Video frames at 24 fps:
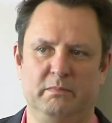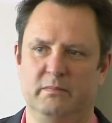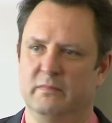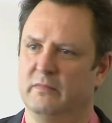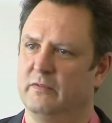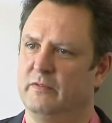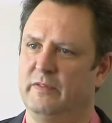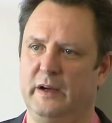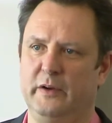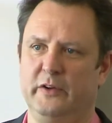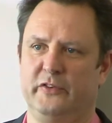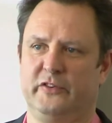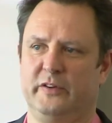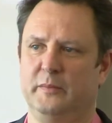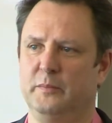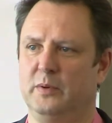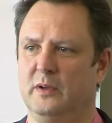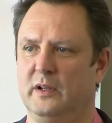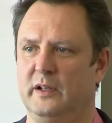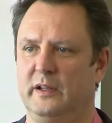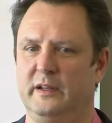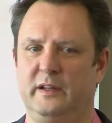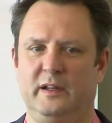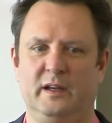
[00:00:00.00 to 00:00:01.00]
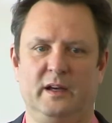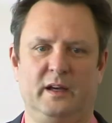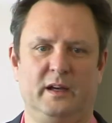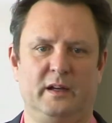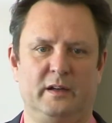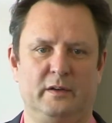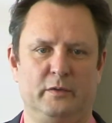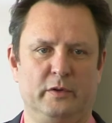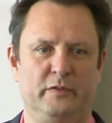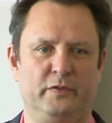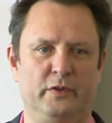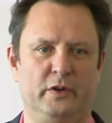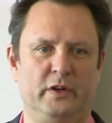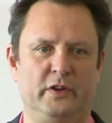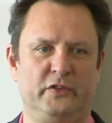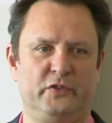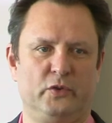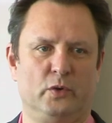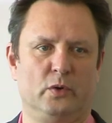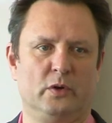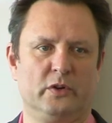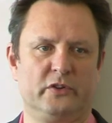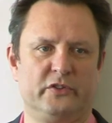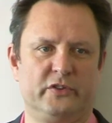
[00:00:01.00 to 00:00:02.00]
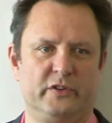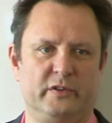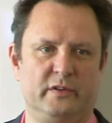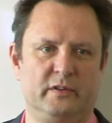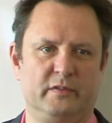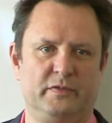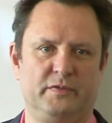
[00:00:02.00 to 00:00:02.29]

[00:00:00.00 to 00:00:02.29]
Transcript: Very simple idea, reverse auction